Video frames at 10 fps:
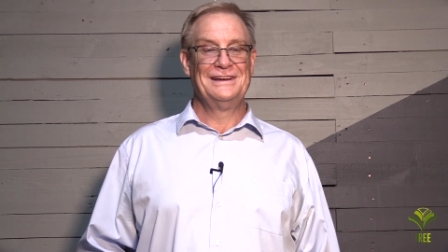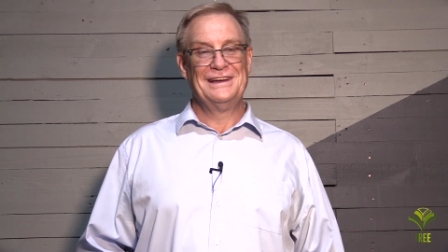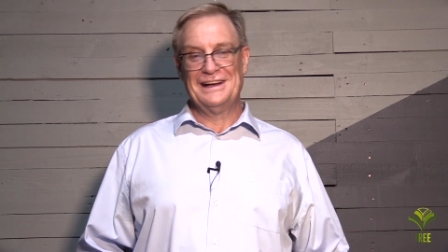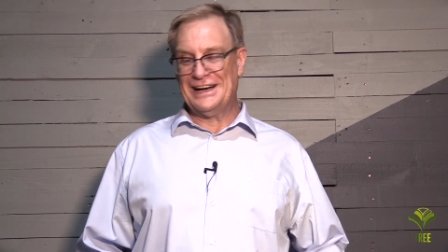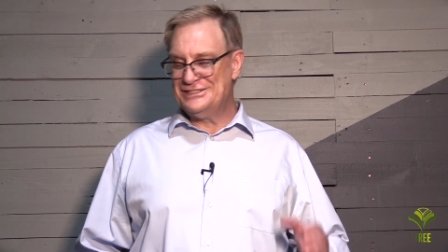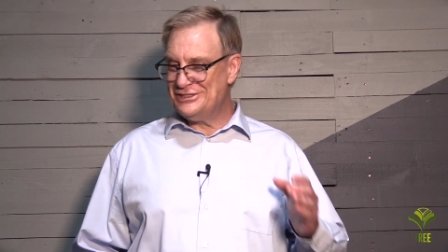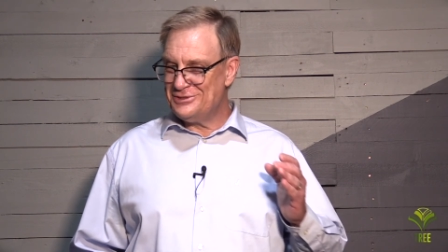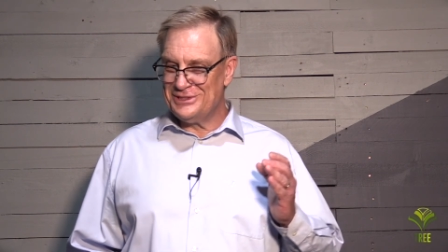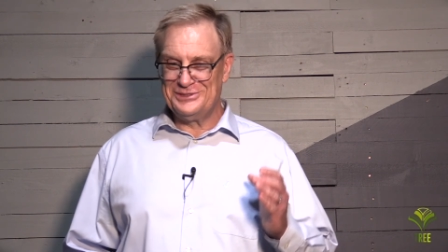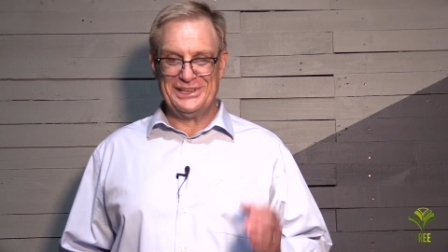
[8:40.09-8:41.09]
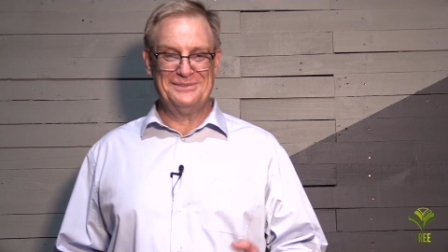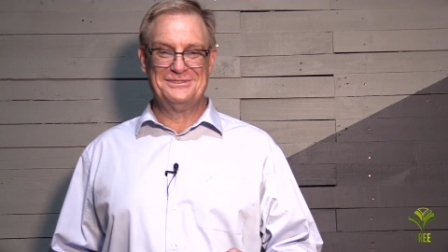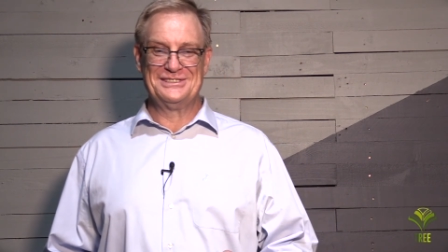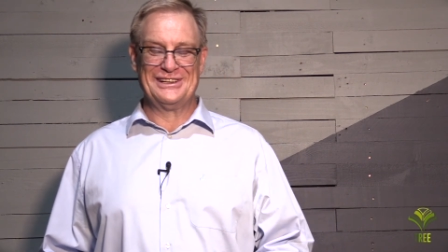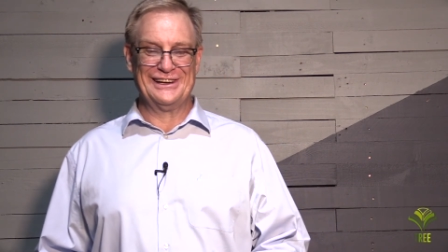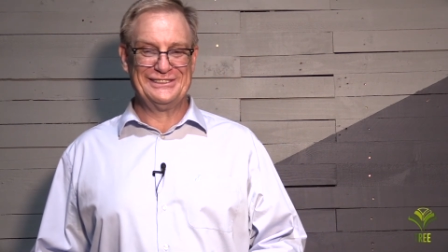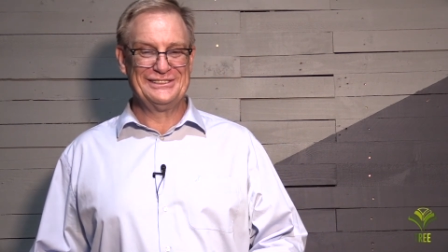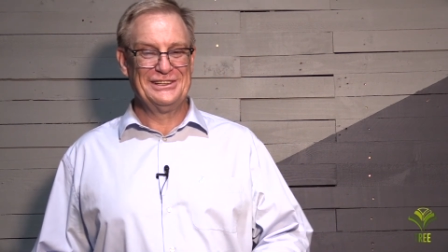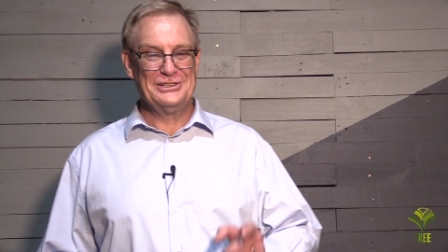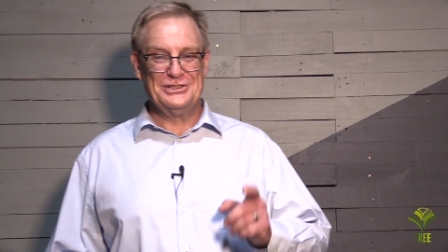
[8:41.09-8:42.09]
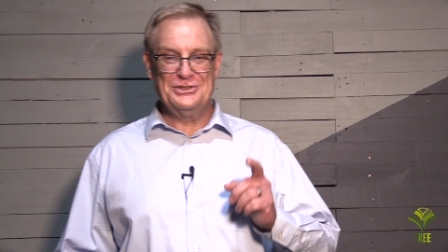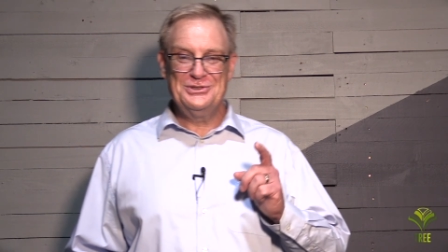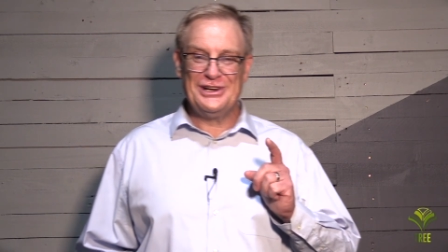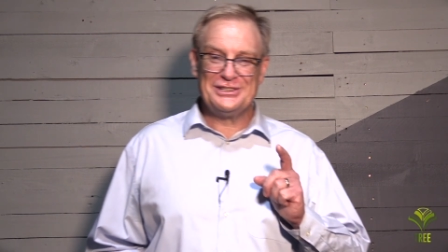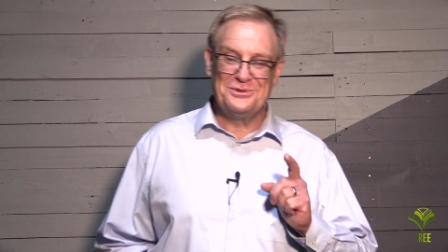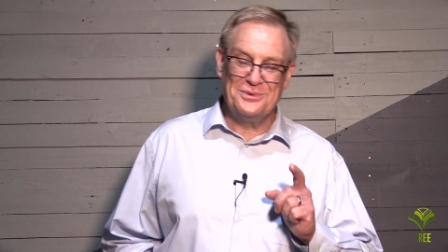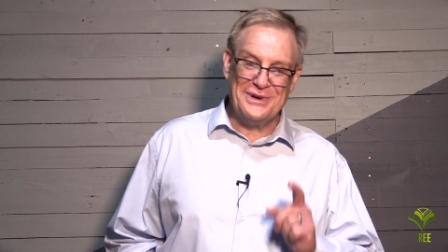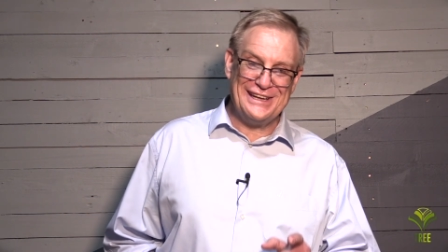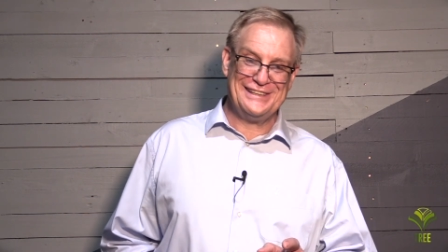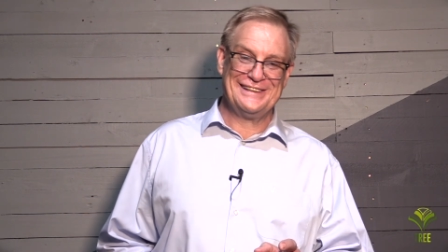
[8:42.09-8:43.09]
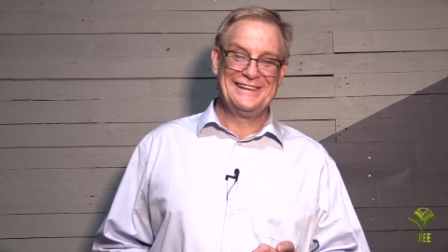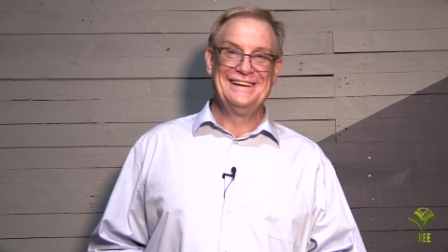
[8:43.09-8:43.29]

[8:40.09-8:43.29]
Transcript: I just want to emphasize, do not wait